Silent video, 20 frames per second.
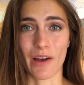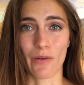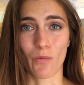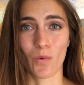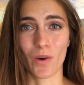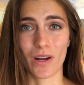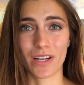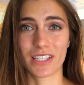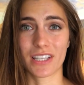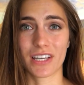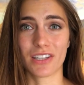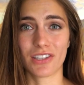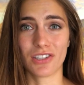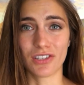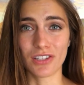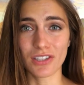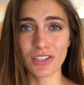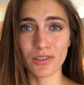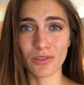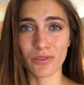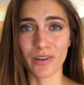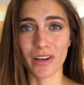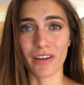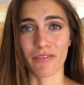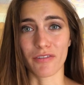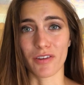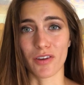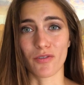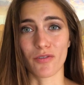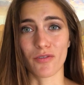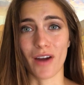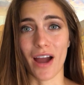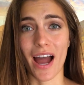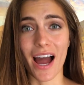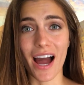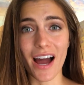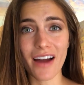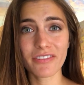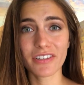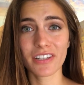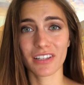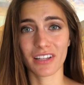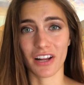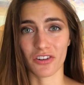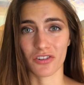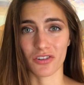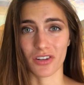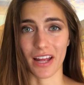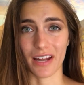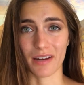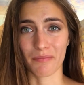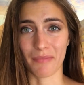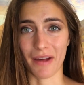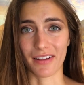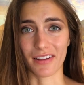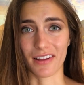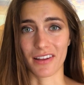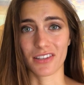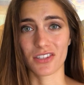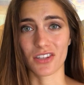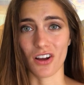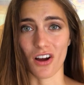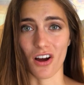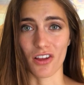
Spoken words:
and what to do if you have an electrolyte imbalance